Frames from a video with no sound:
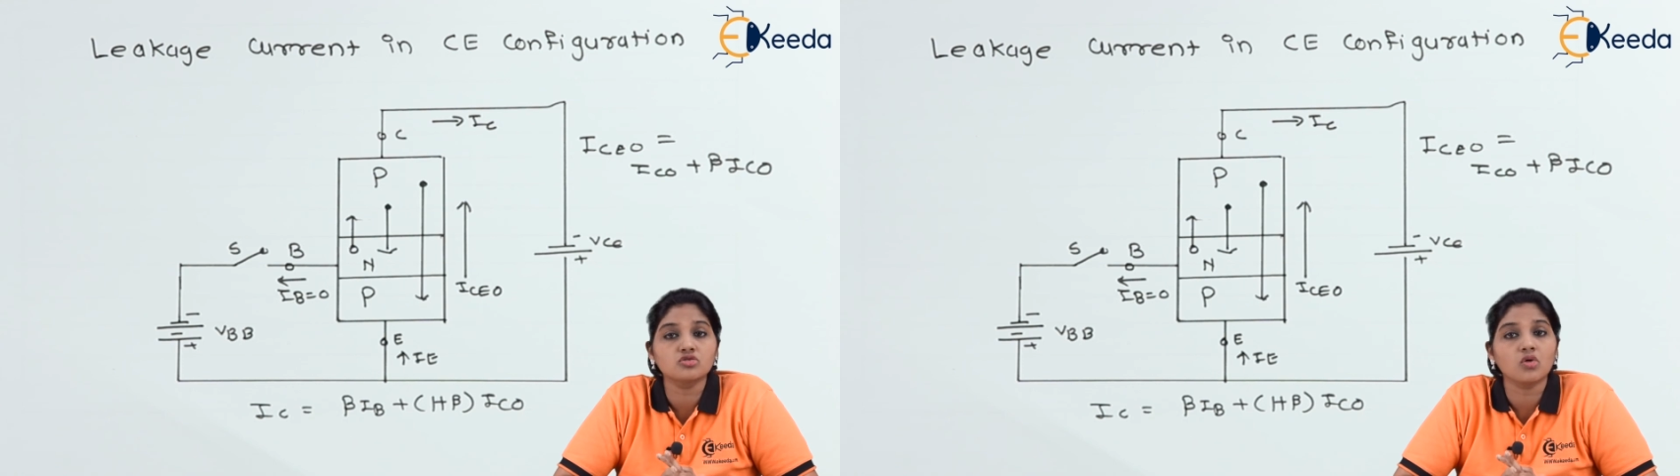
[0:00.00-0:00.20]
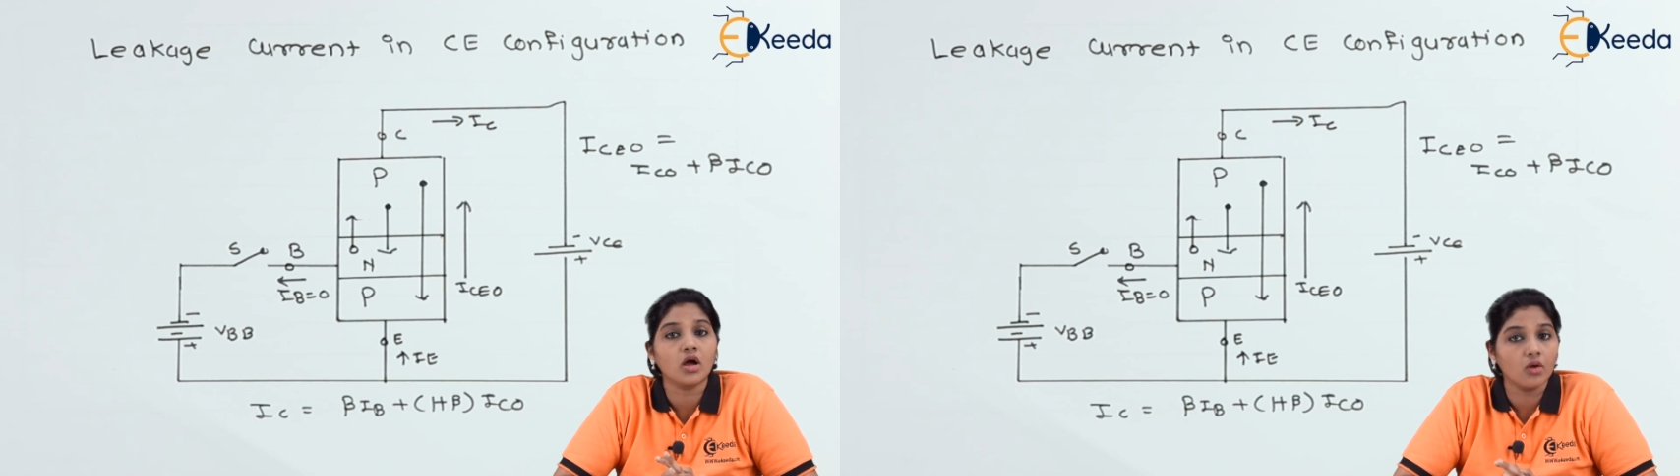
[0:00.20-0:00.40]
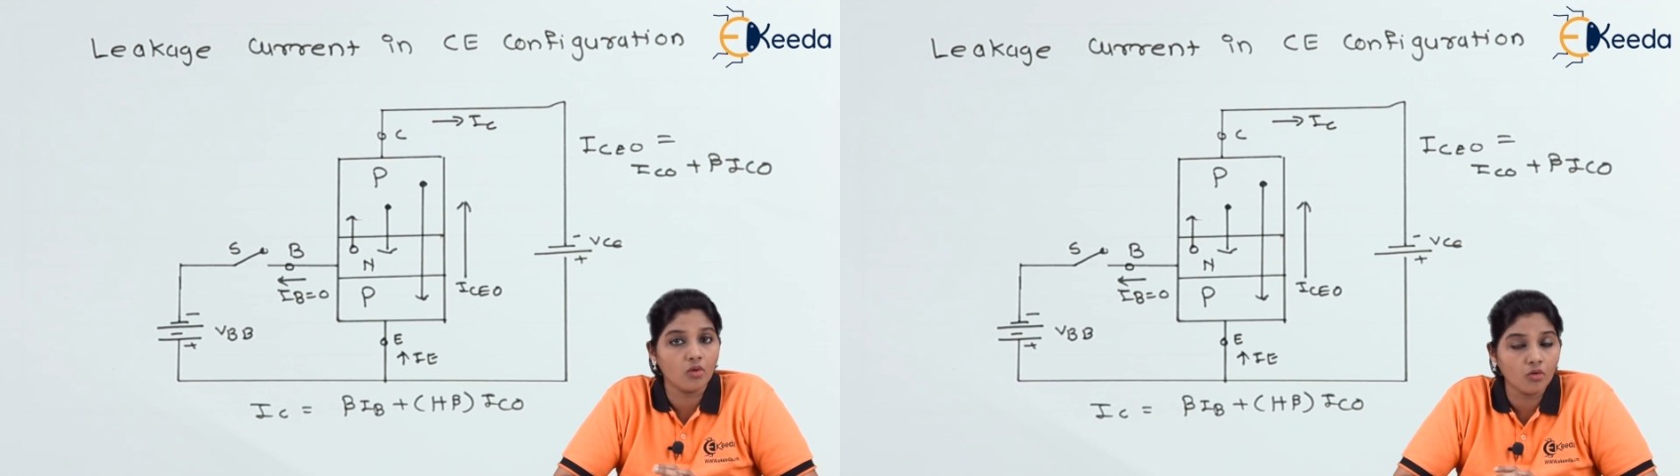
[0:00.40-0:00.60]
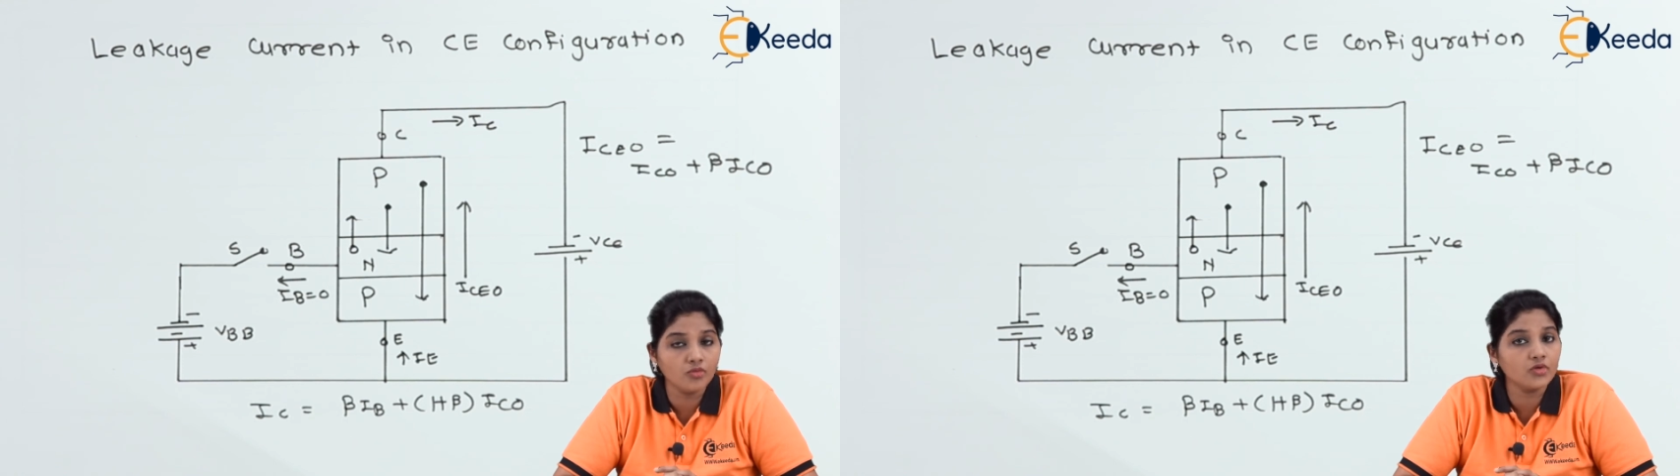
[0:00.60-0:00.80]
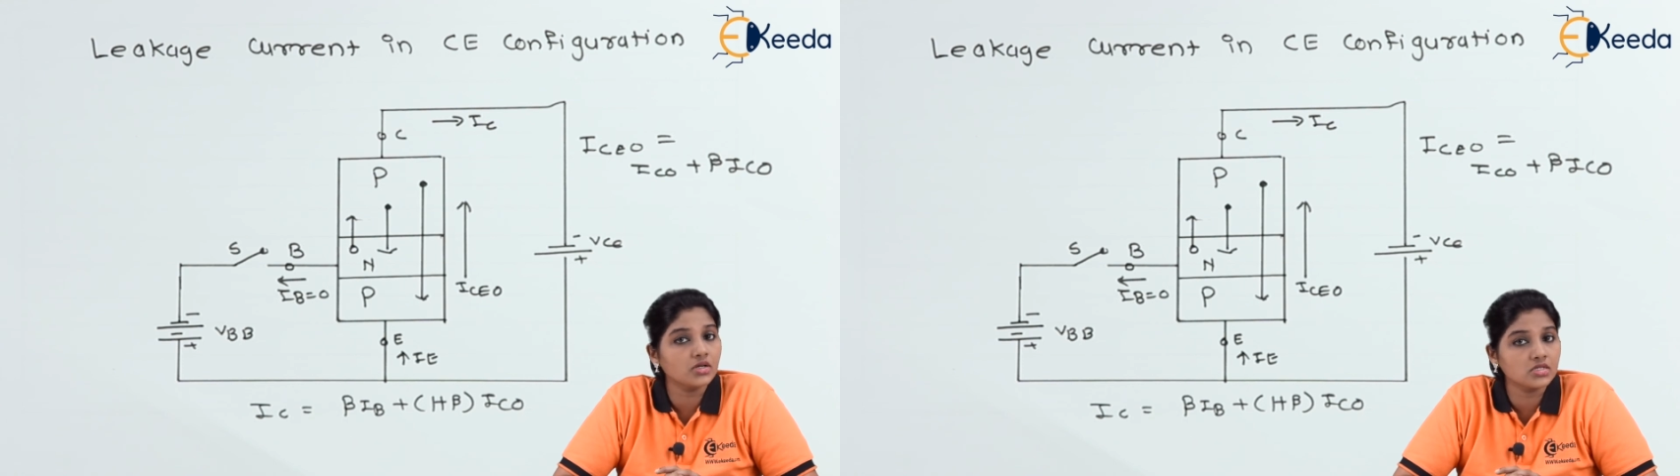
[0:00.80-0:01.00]
So I
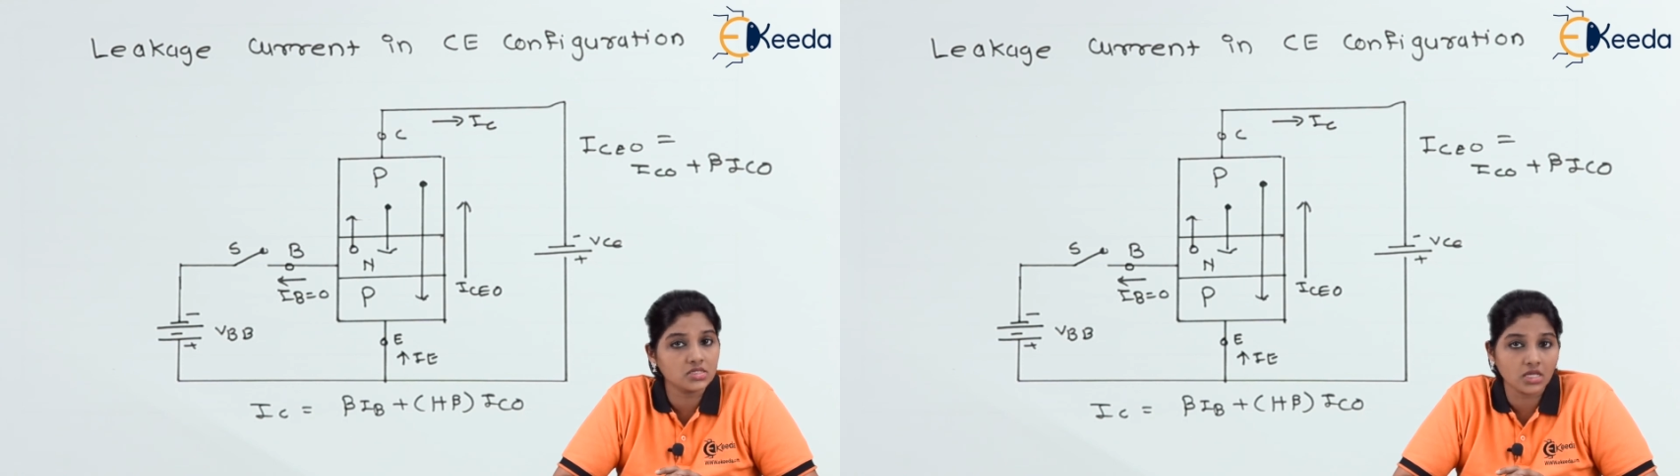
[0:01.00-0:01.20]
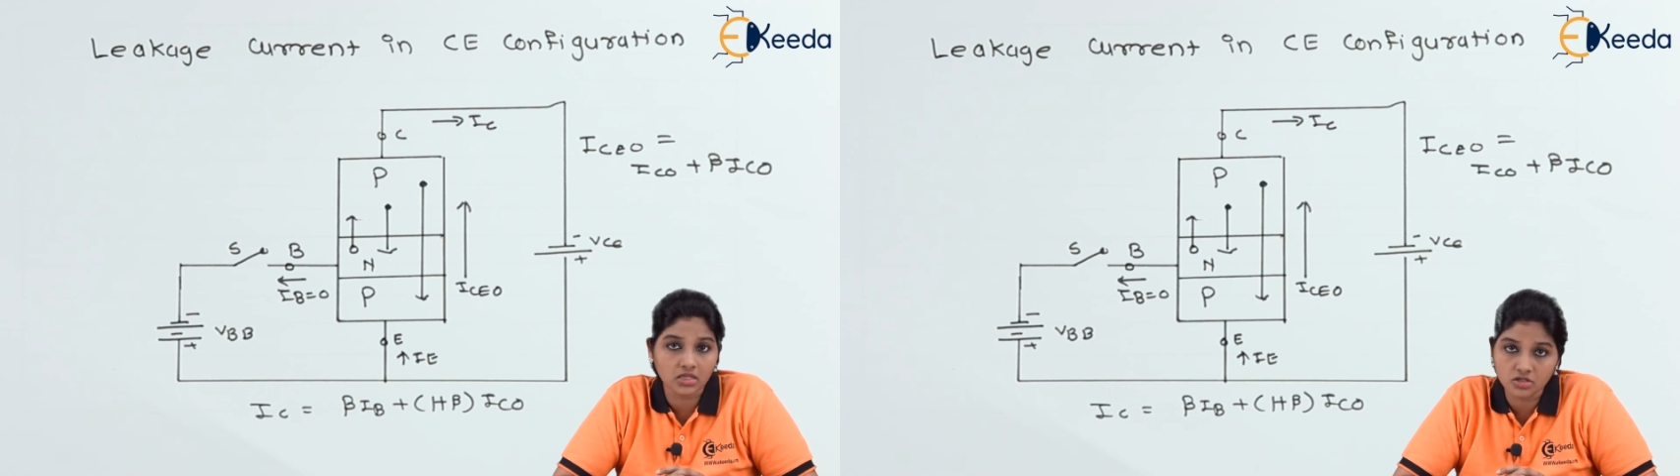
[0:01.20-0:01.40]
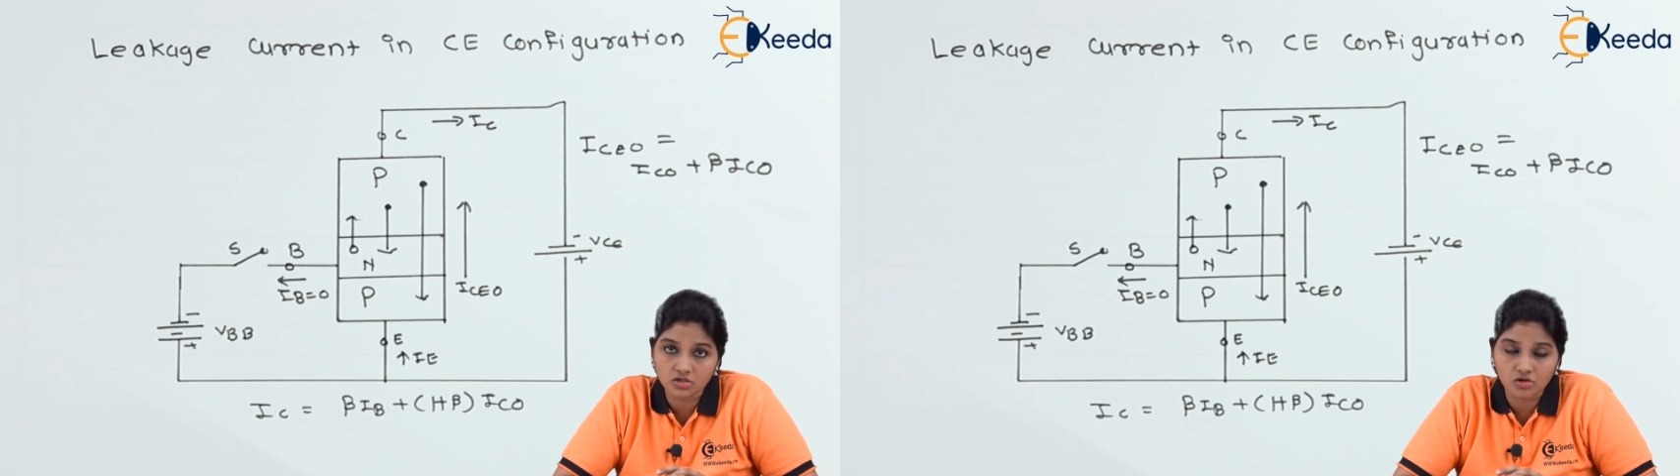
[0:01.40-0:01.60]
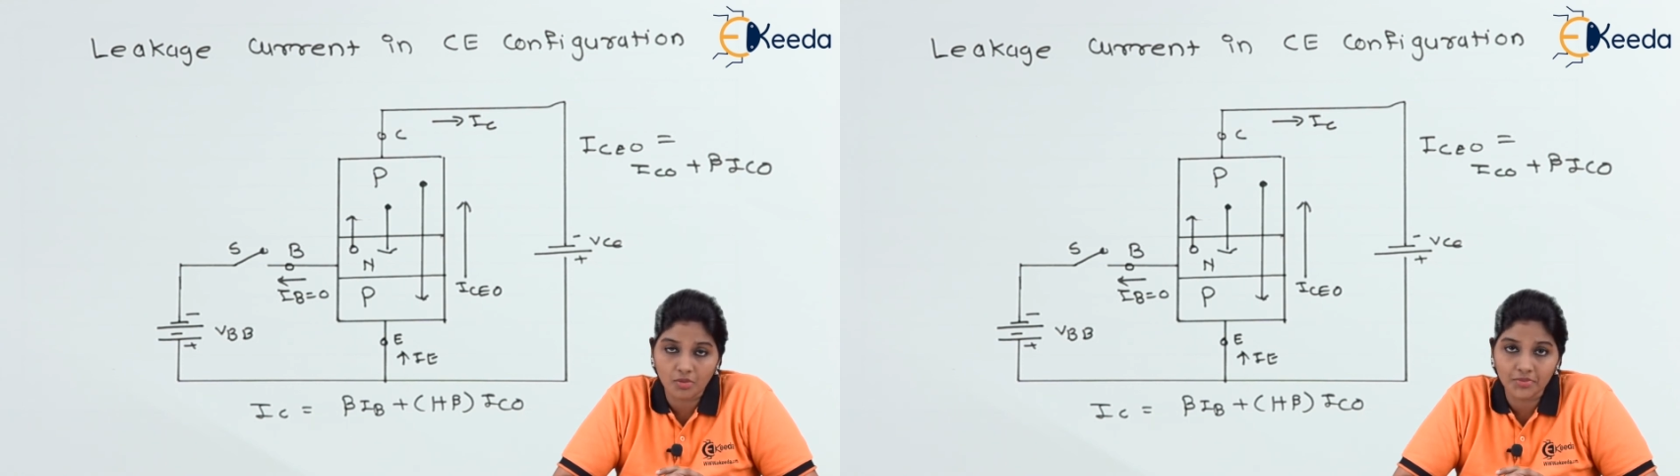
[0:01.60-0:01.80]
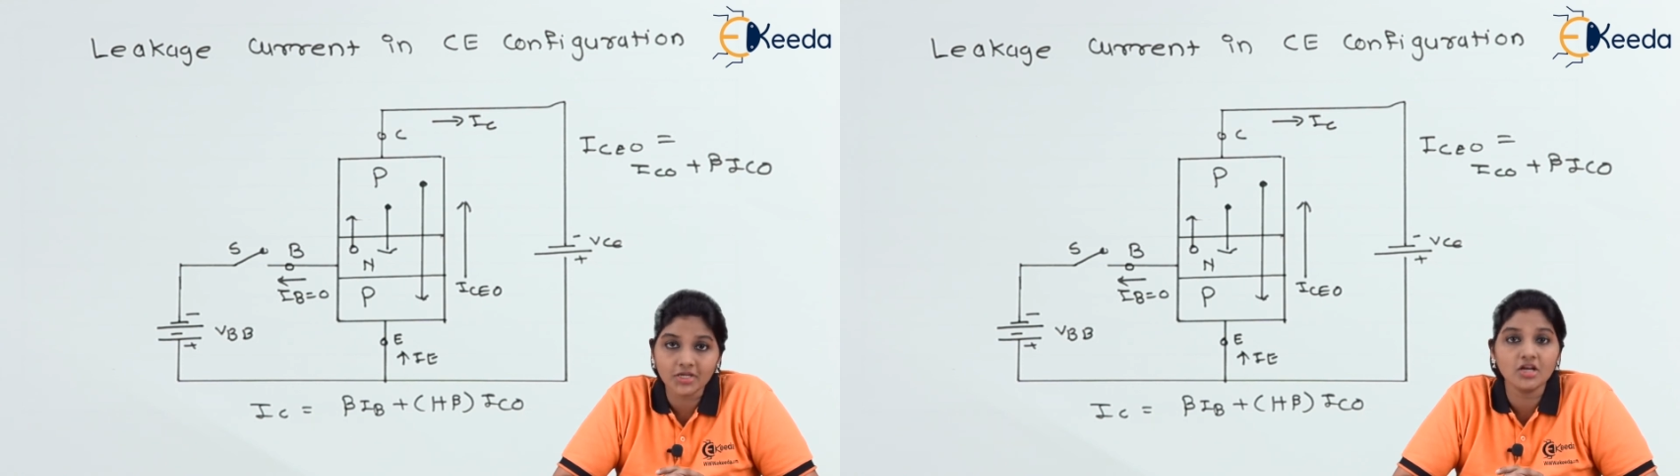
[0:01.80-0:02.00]
hope you understand this
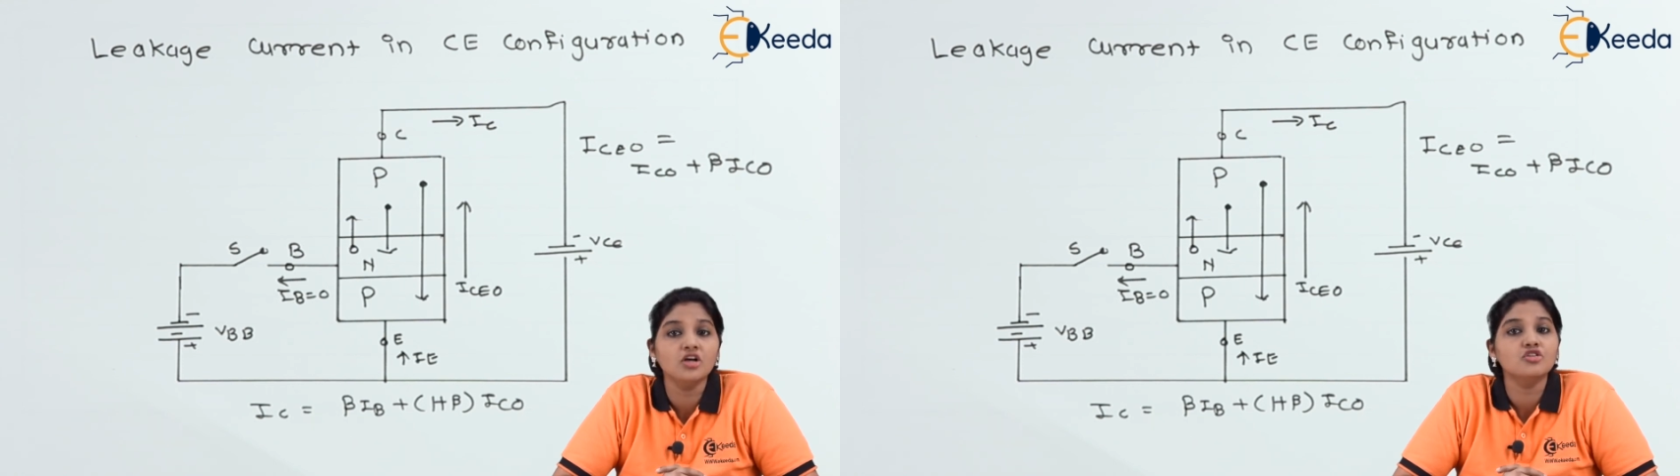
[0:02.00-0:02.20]
topic.